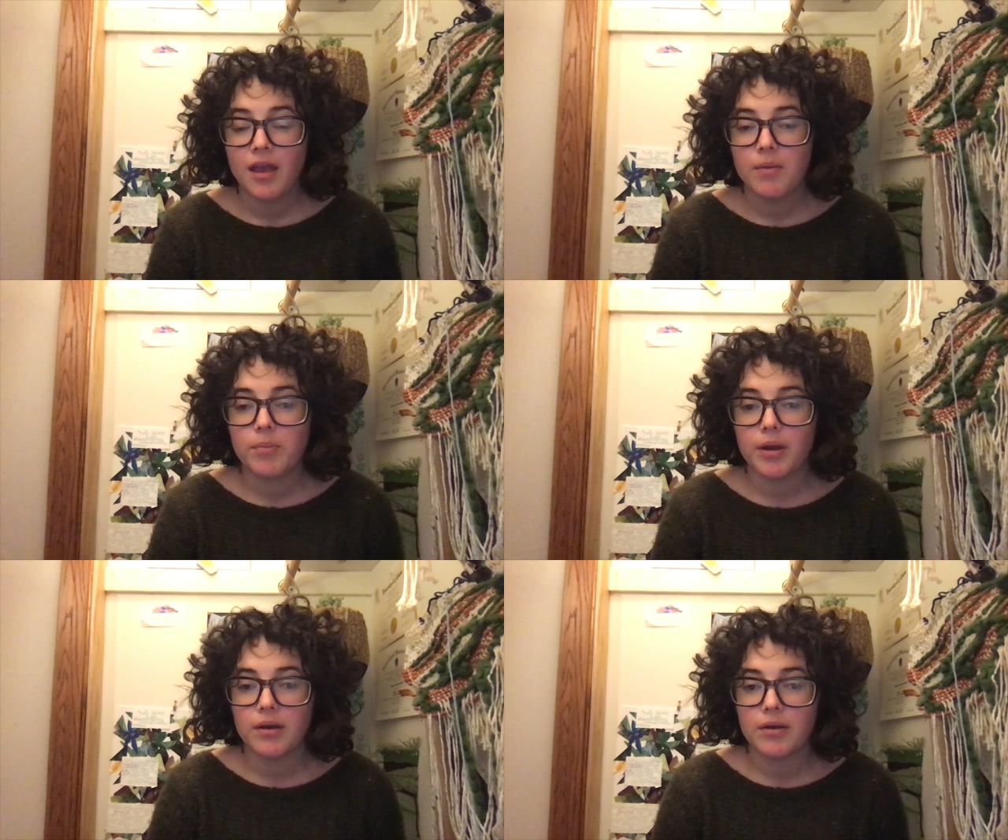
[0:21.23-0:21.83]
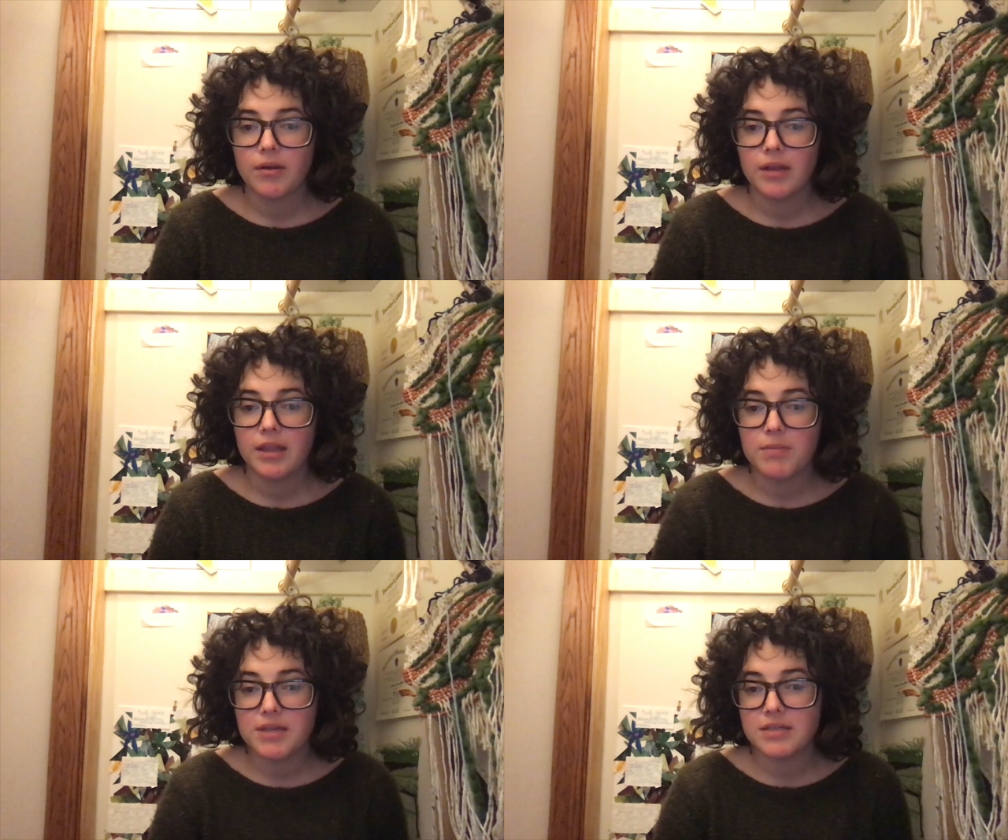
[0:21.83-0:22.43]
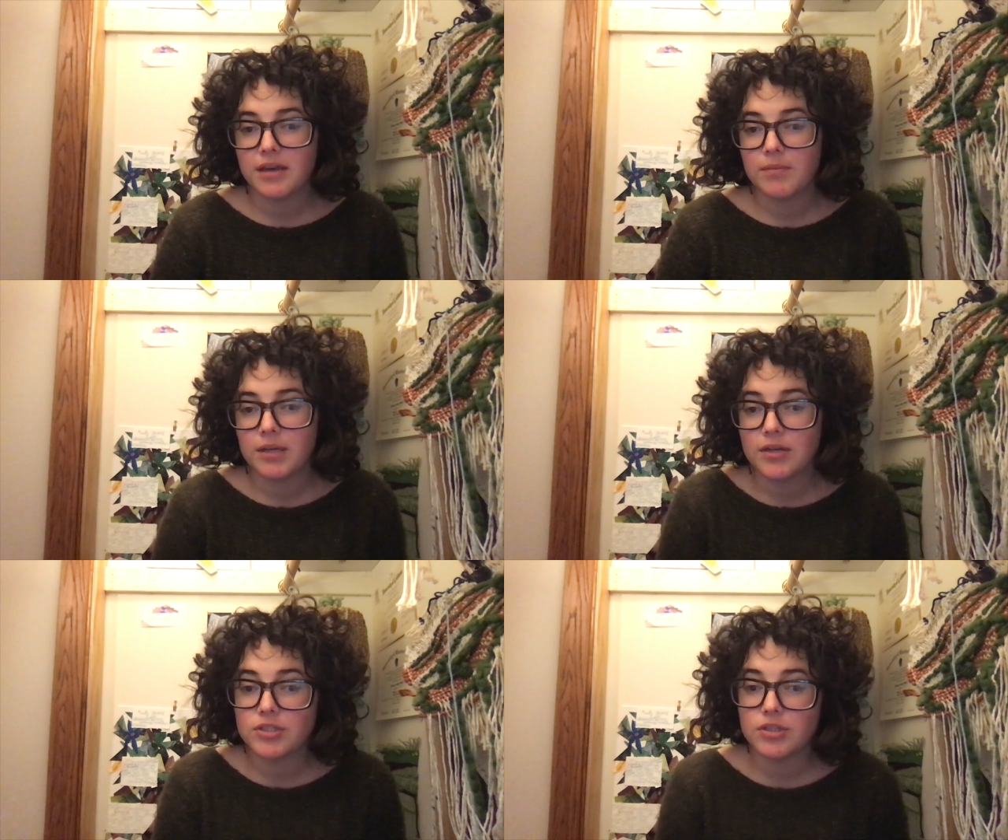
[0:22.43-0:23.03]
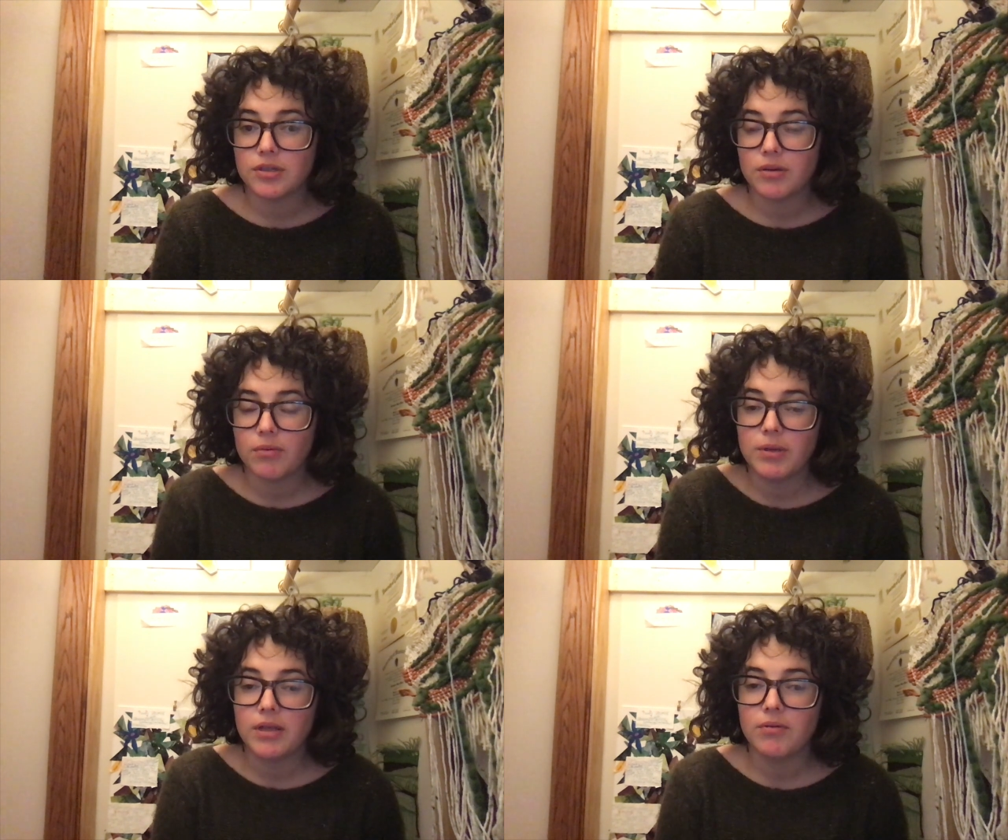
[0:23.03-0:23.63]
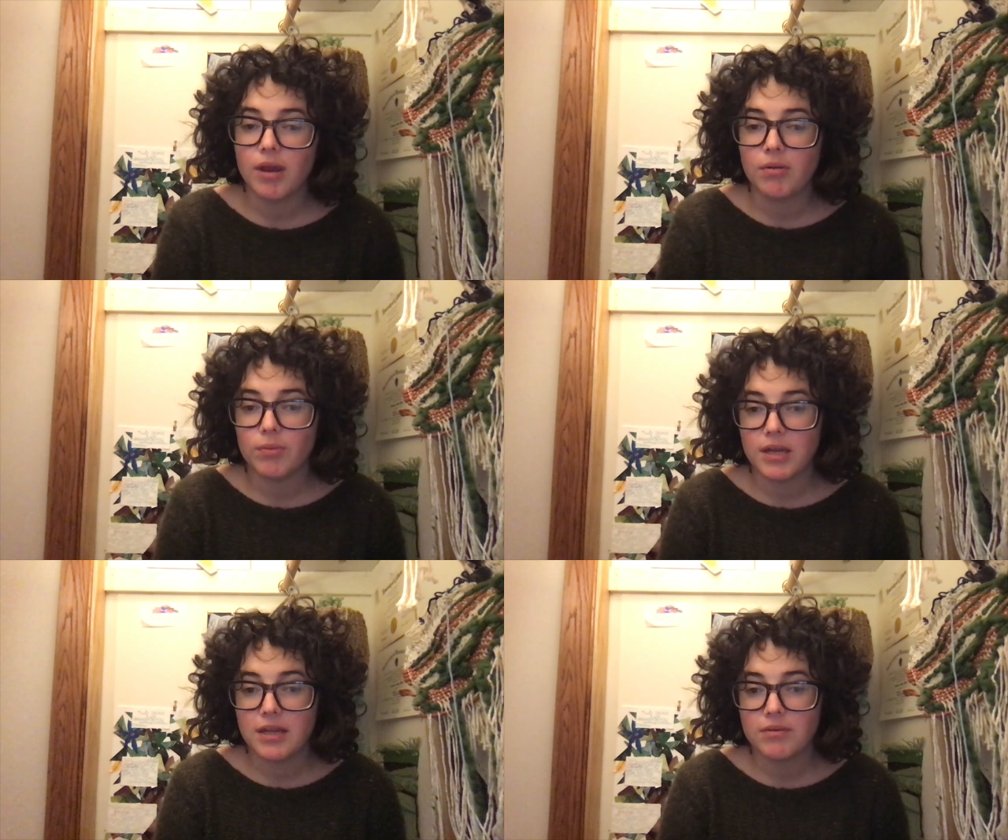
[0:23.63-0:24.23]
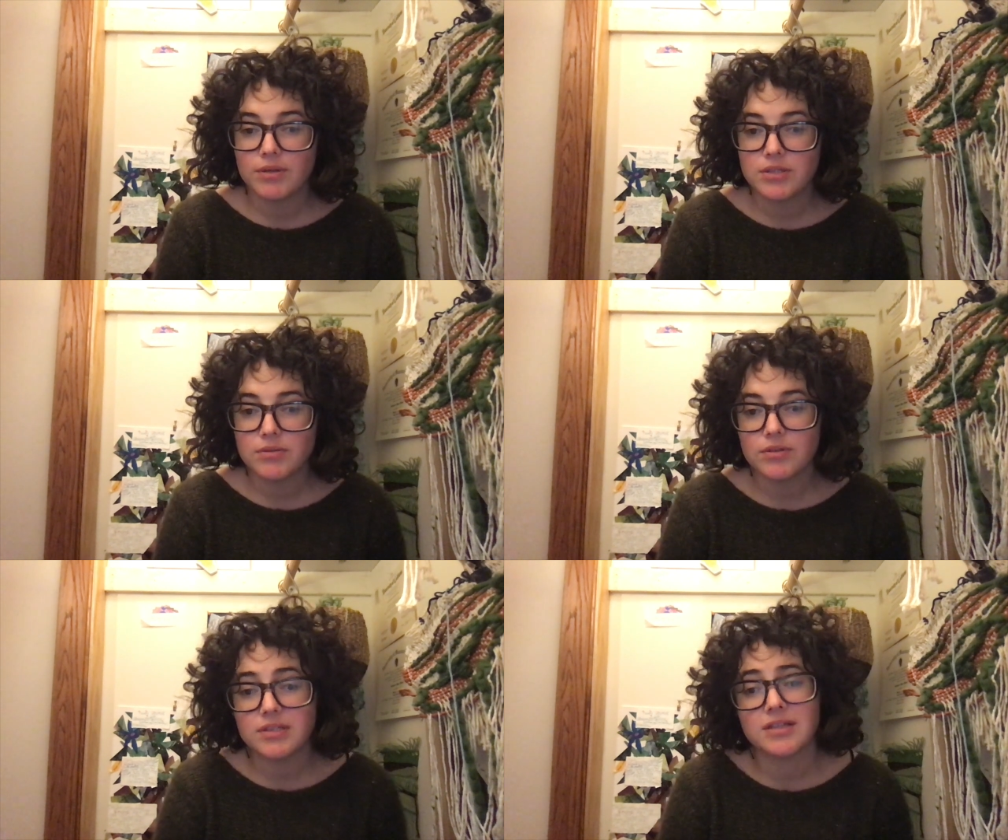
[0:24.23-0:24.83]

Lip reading: But in the meantime, here's a really great reading resource,